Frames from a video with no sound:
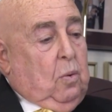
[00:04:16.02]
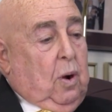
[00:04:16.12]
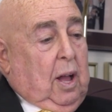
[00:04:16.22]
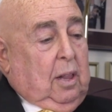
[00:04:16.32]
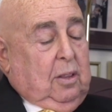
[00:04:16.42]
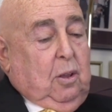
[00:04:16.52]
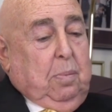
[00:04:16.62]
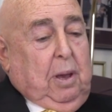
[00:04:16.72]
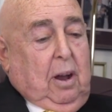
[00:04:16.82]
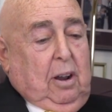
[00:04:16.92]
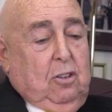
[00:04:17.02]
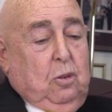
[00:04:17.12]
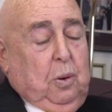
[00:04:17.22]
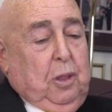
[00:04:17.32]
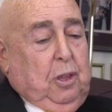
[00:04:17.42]
Well, to be
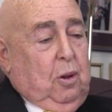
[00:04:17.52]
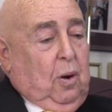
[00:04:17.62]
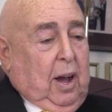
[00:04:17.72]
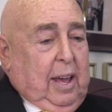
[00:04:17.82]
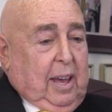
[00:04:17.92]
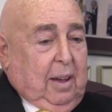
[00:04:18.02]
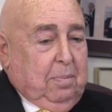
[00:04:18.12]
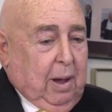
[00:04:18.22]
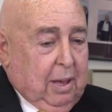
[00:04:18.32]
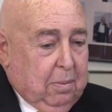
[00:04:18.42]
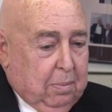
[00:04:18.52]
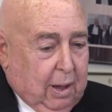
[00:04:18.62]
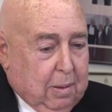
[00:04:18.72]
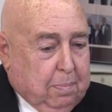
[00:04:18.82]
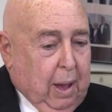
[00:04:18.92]
honest with you,
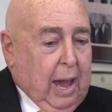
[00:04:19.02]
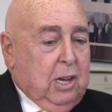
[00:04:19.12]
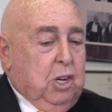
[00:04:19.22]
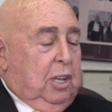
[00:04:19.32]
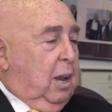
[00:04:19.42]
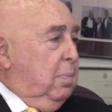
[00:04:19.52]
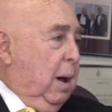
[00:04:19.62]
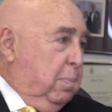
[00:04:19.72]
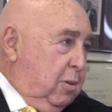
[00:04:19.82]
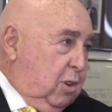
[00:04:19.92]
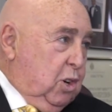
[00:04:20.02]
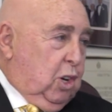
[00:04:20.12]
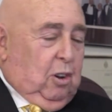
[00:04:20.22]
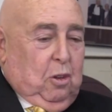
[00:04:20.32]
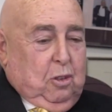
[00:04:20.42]
my passion and my
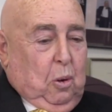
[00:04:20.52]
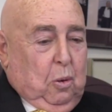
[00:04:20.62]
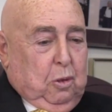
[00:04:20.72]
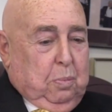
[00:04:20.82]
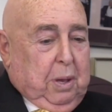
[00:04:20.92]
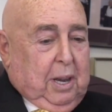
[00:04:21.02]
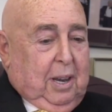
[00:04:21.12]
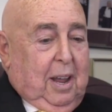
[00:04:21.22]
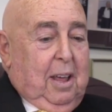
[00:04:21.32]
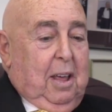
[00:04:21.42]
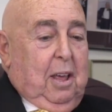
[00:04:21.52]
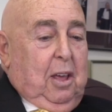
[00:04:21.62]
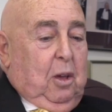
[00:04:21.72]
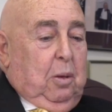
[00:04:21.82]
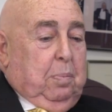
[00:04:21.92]
position has always been
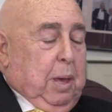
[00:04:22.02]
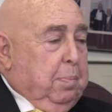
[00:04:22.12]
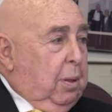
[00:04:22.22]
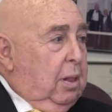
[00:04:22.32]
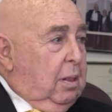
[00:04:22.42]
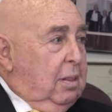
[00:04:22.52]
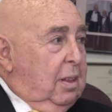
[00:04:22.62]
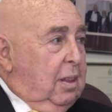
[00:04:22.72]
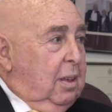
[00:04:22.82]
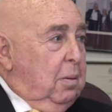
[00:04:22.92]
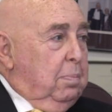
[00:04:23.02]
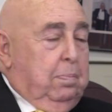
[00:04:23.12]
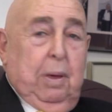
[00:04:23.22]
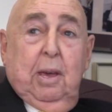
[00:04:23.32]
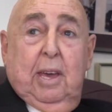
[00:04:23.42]
people,
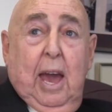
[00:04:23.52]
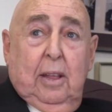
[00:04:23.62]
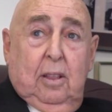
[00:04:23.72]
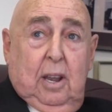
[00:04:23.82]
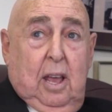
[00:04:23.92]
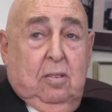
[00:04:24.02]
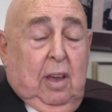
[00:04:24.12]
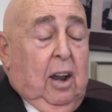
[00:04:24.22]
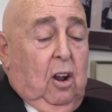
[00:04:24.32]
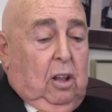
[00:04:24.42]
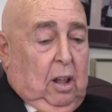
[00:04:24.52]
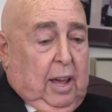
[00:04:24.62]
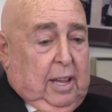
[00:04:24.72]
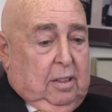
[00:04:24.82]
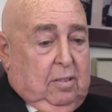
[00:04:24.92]
being candidates and our
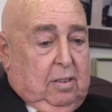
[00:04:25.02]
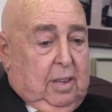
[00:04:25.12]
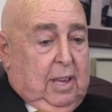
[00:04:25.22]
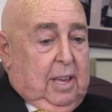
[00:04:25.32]
clients,